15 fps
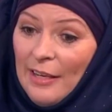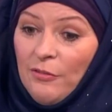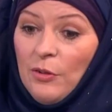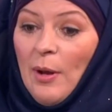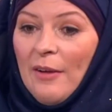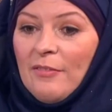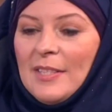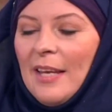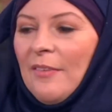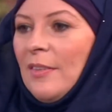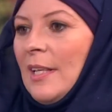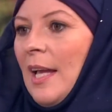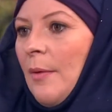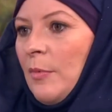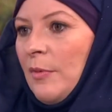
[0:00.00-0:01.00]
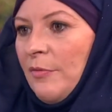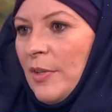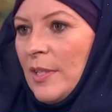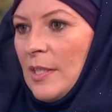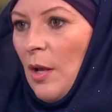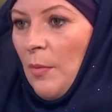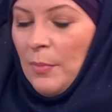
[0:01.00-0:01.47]
if you have David Cameron,
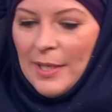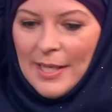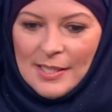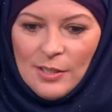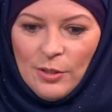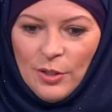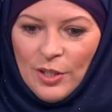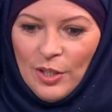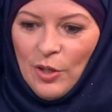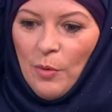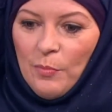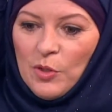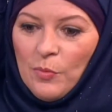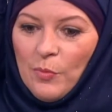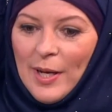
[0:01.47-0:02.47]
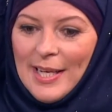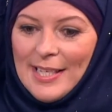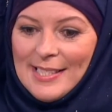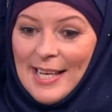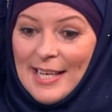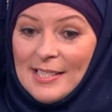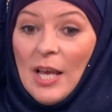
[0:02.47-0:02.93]
for example, let's look at an option where
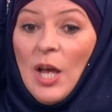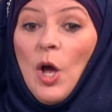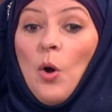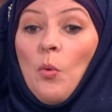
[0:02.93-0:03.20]
he says,